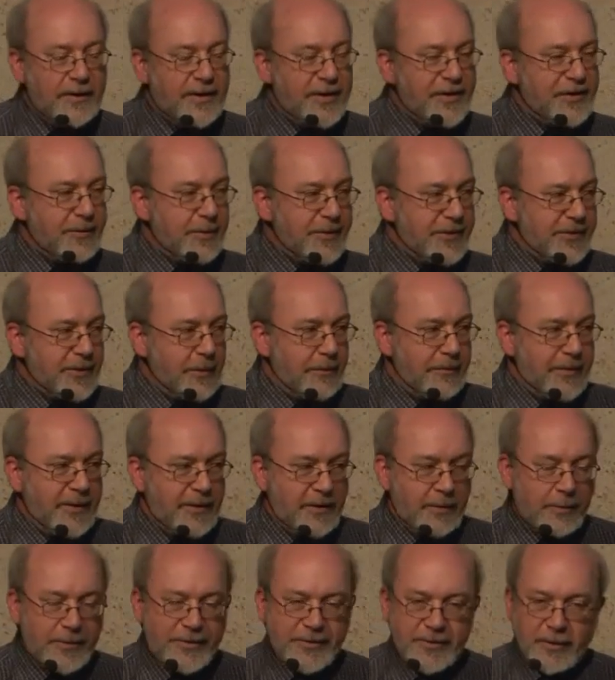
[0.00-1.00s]
this was something
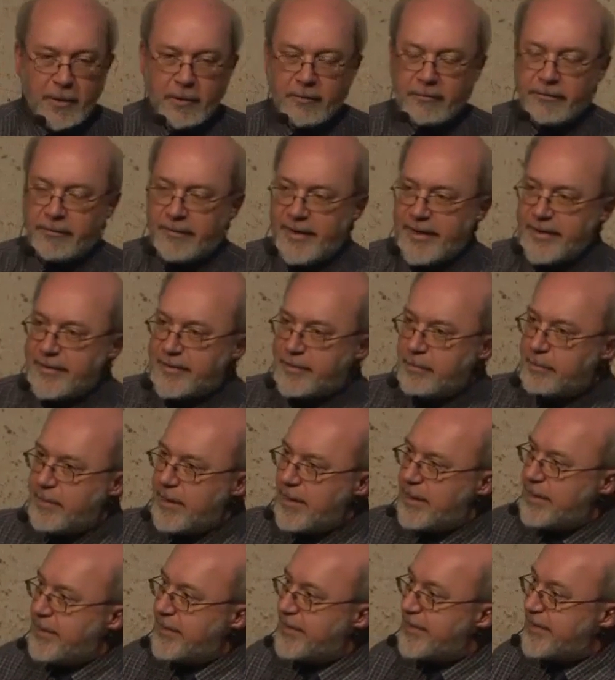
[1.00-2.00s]
that was not fit to
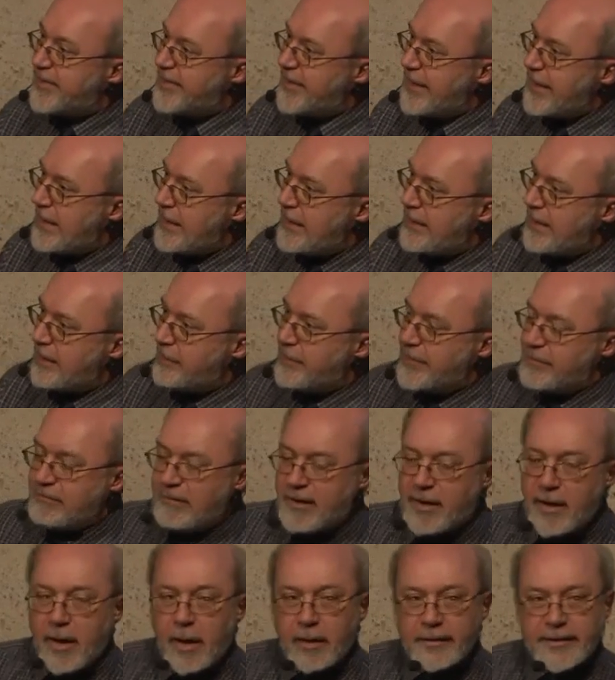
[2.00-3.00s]
be seen. It was
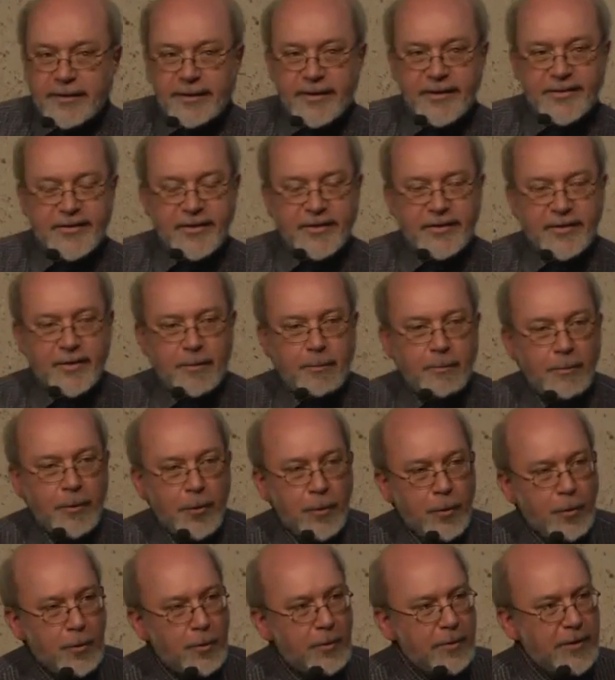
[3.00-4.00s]
regarded as a
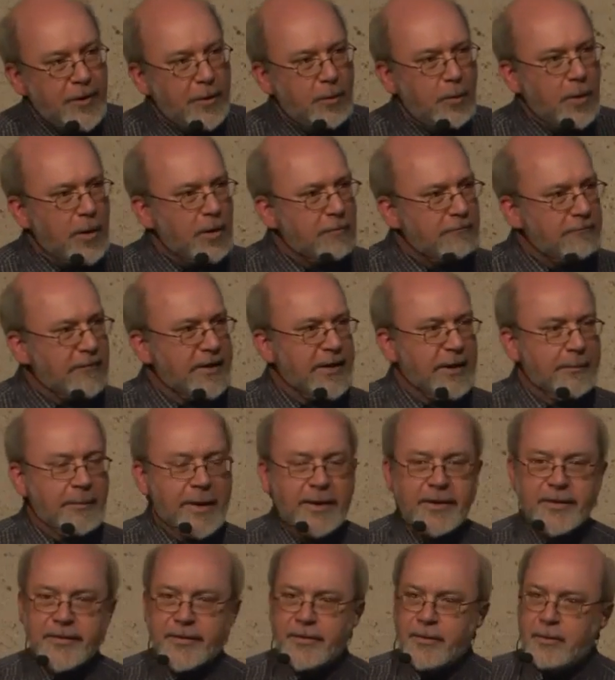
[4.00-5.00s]
taboo. You weren't really
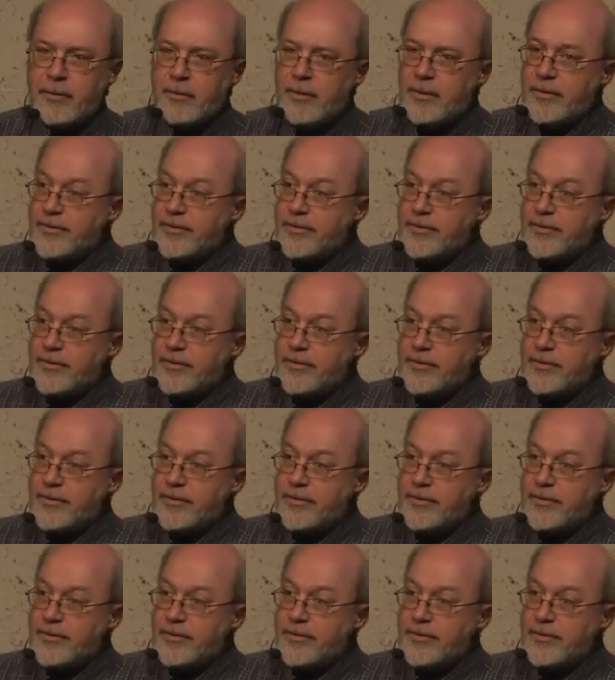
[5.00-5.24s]
meant to